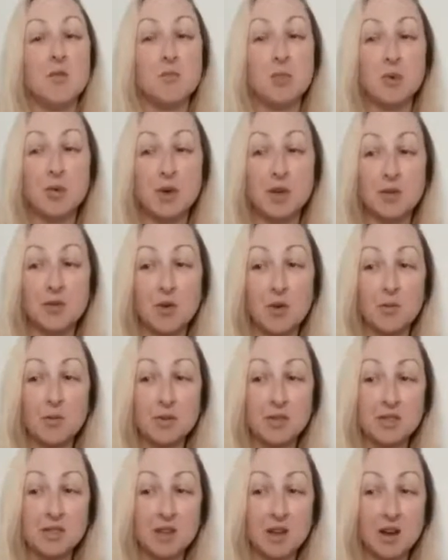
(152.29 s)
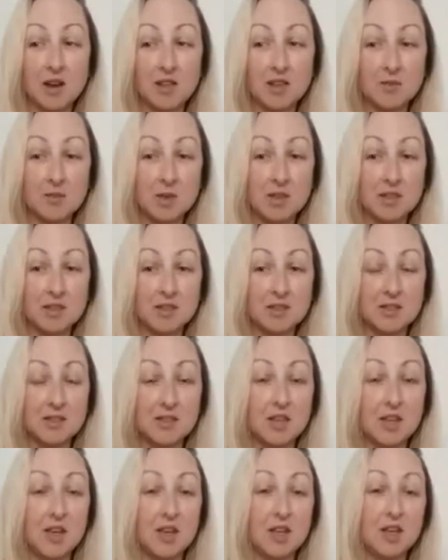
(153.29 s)
But when you open the documents,
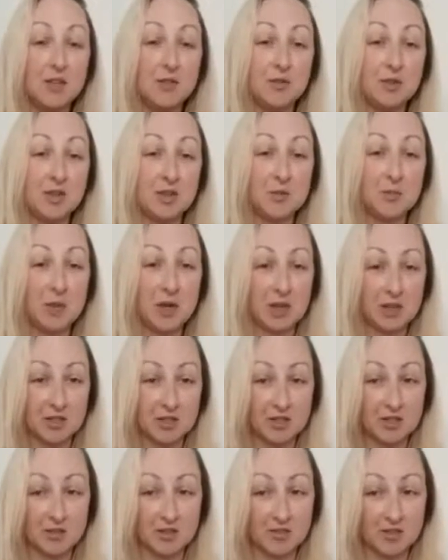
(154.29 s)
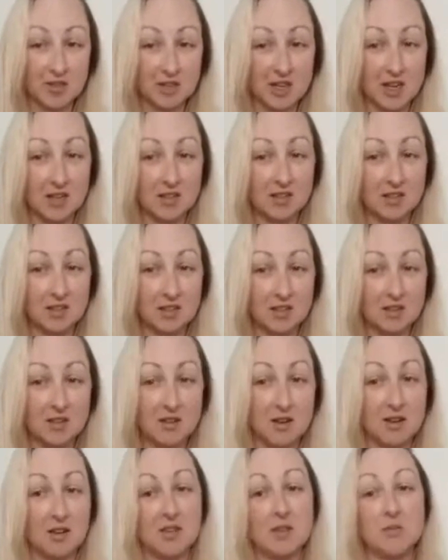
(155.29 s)
you get a picture of a text
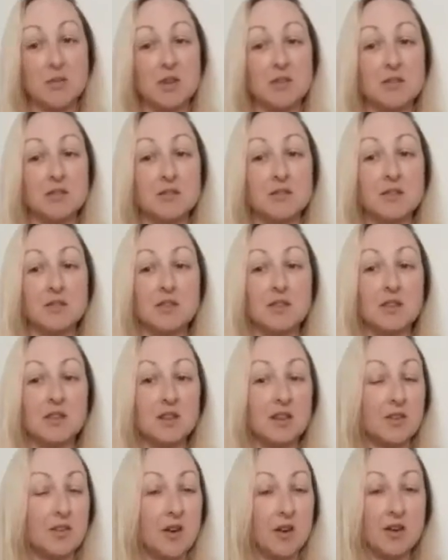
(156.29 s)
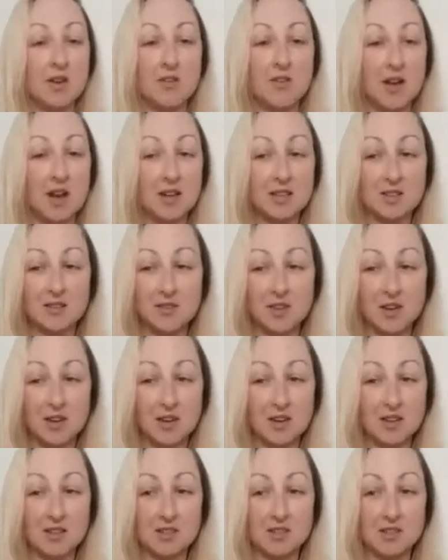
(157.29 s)
document. There are no active
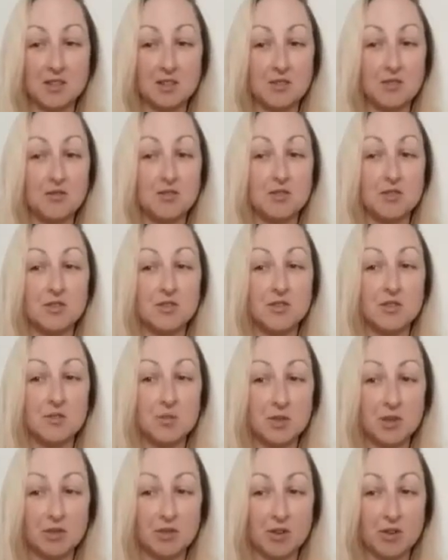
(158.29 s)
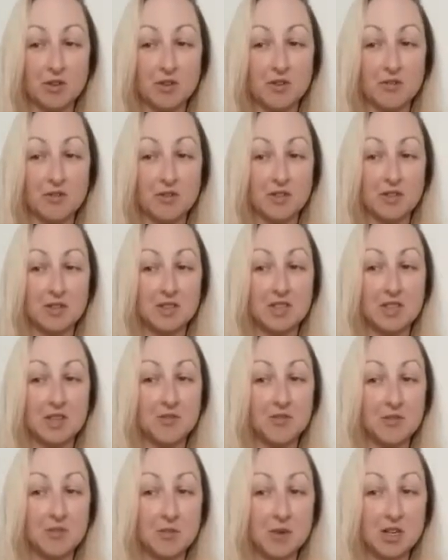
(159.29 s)
areas to use your computer to fill in the
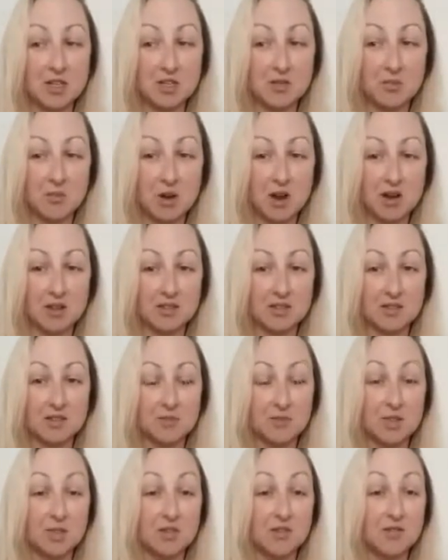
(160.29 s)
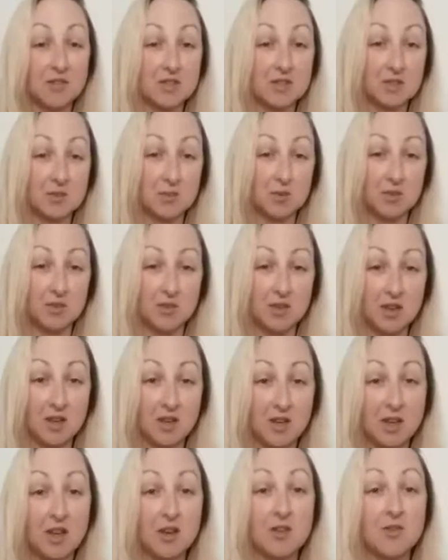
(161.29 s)
information boxes, which are visible
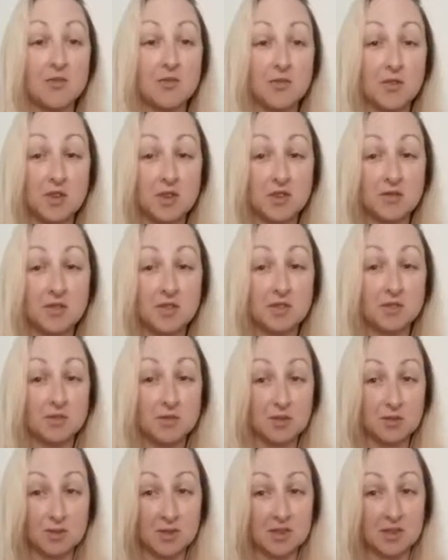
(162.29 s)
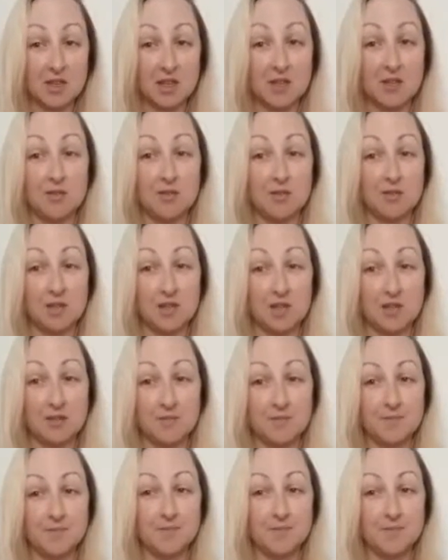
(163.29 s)
for individuals with sight only.